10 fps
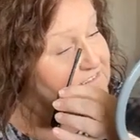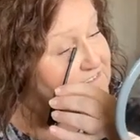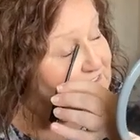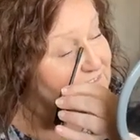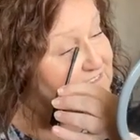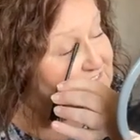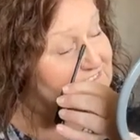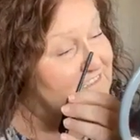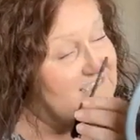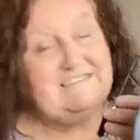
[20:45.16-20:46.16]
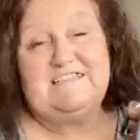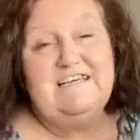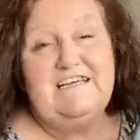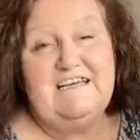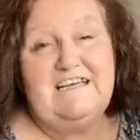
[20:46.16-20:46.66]
So, so
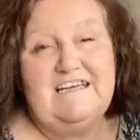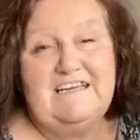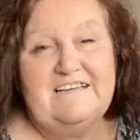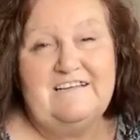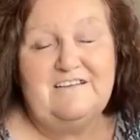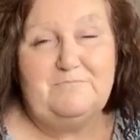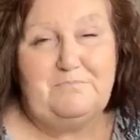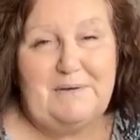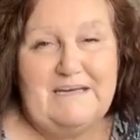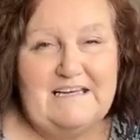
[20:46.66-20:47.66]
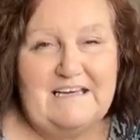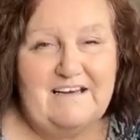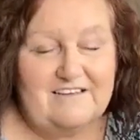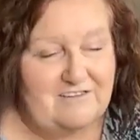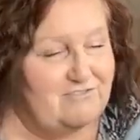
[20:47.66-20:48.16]
exciting. I'm pinging
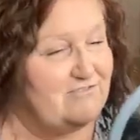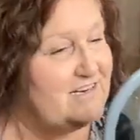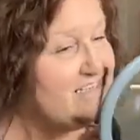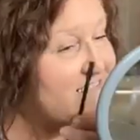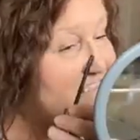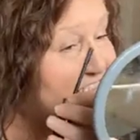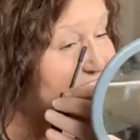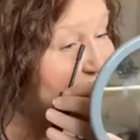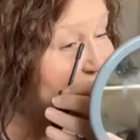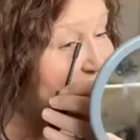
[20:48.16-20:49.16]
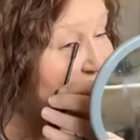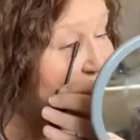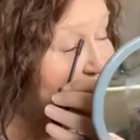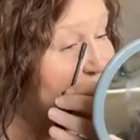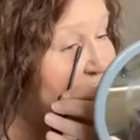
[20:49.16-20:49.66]
like crazy
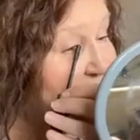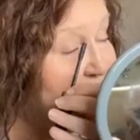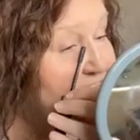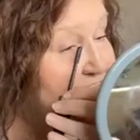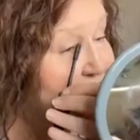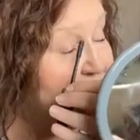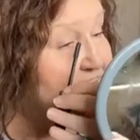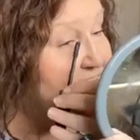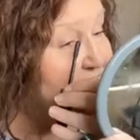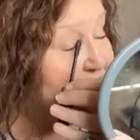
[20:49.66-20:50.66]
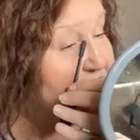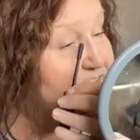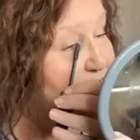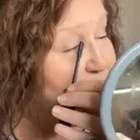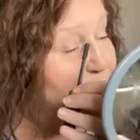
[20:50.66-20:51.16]
today. And
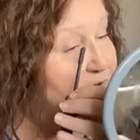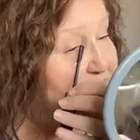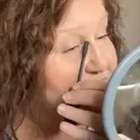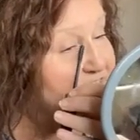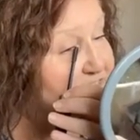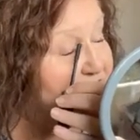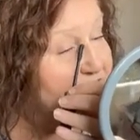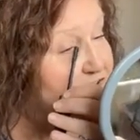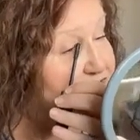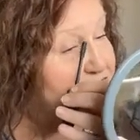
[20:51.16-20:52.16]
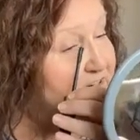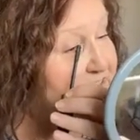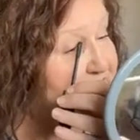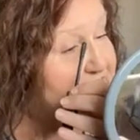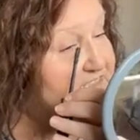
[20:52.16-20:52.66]
I know why. There's another
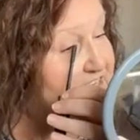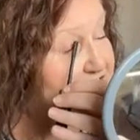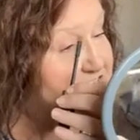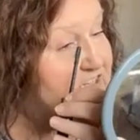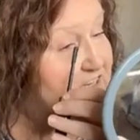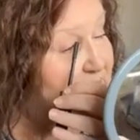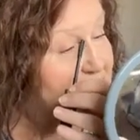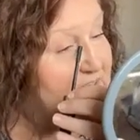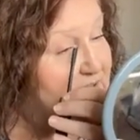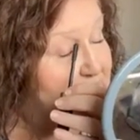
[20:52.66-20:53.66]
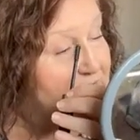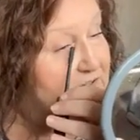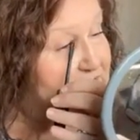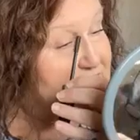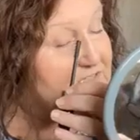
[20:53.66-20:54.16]
training session coming up
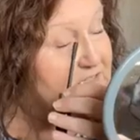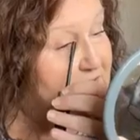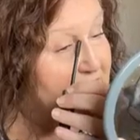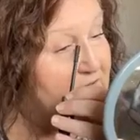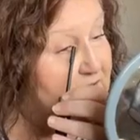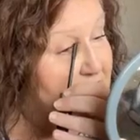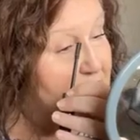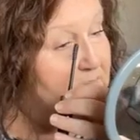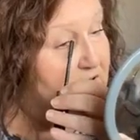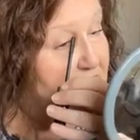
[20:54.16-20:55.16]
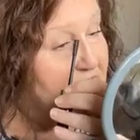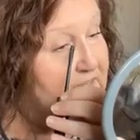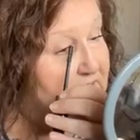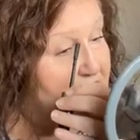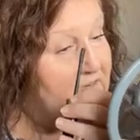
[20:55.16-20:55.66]
because
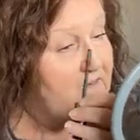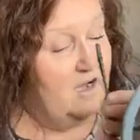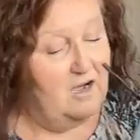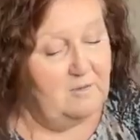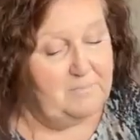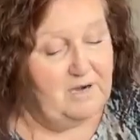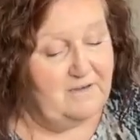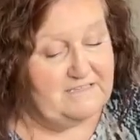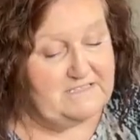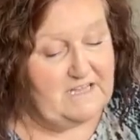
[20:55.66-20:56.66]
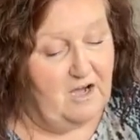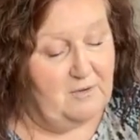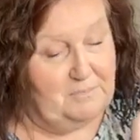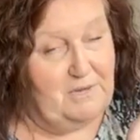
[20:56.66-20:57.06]
my upline